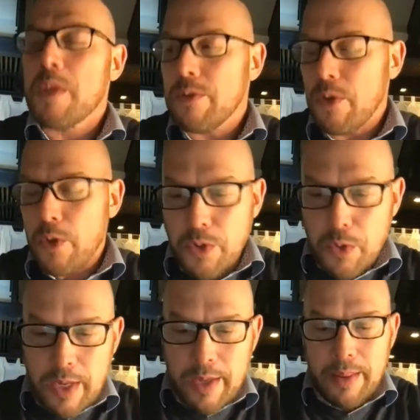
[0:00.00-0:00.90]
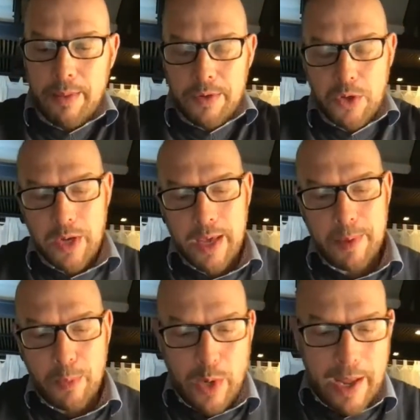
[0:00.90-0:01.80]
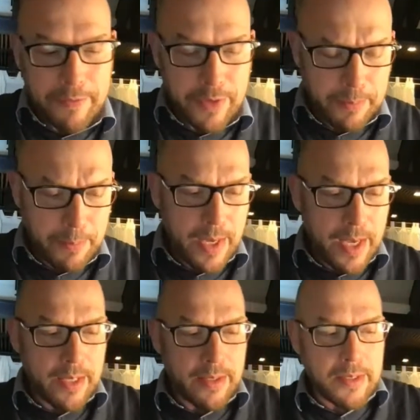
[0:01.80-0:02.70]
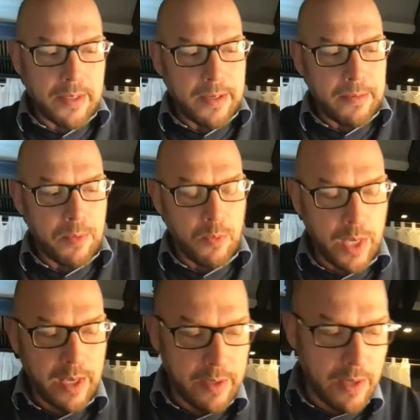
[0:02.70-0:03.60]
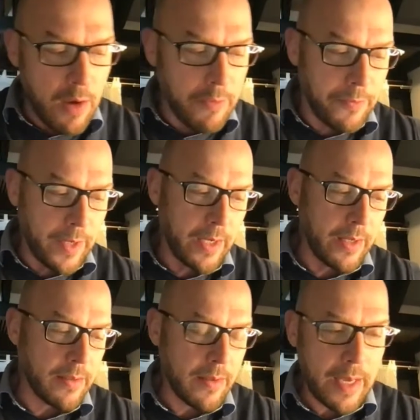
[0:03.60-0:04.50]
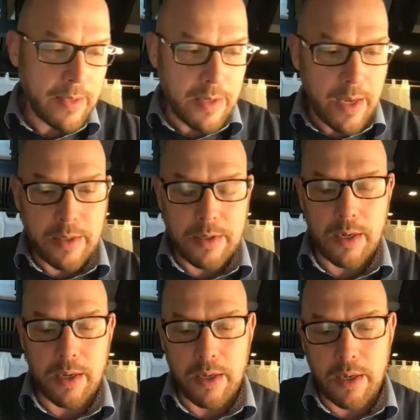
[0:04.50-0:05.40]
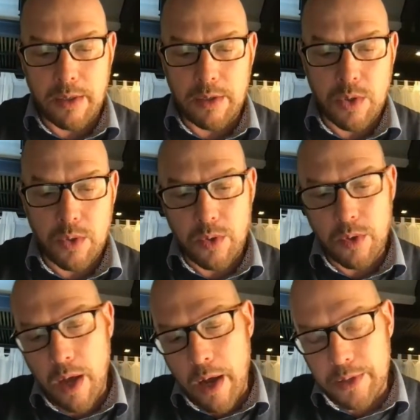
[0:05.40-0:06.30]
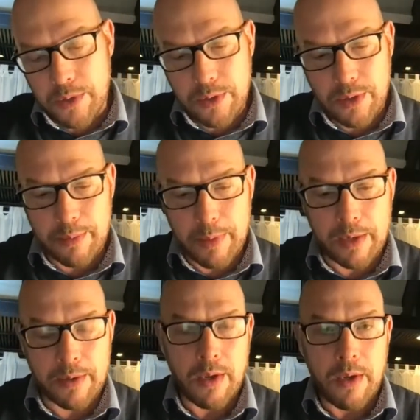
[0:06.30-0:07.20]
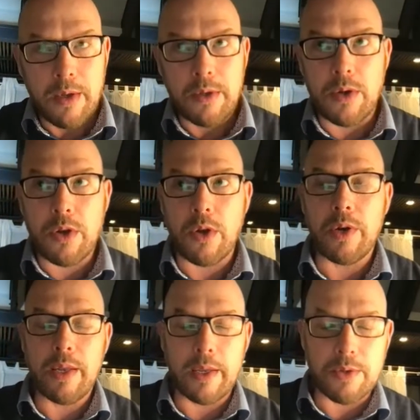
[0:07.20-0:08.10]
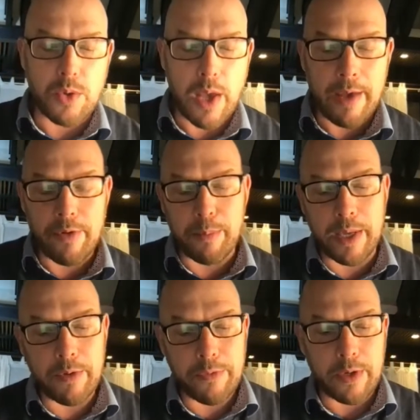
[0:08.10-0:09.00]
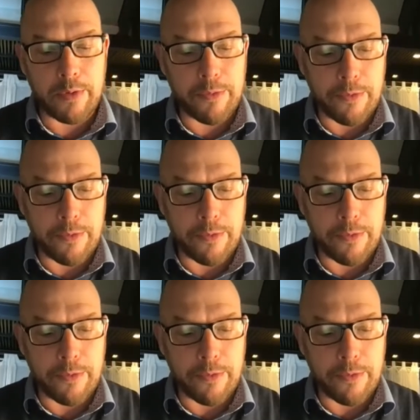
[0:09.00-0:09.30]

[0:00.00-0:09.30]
So you name them, we have them, and we can now feed that data into our system. And not only do you have a benefit